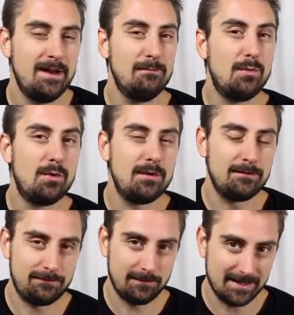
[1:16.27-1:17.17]
and
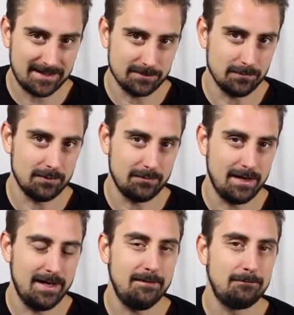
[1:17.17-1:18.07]
more flexible,
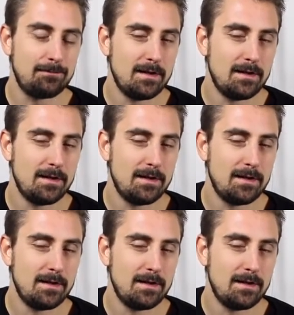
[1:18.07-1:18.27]
right?